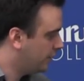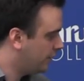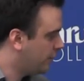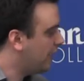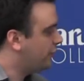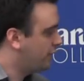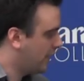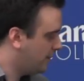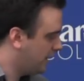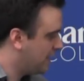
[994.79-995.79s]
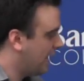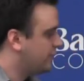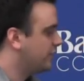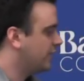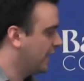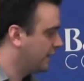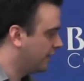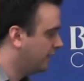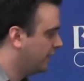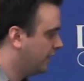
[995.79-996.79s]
So yes, you can attach it together.